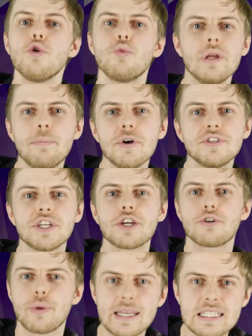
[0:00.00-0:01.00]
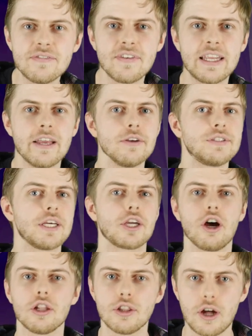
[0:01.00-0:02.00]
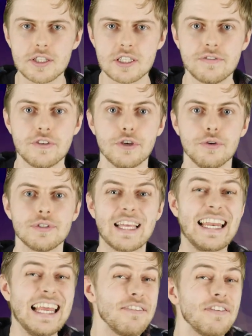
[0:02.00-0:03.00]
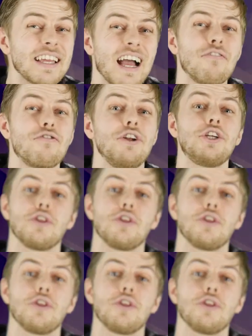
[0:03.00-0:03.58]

reposting crazy videos that got lots of views and even coverage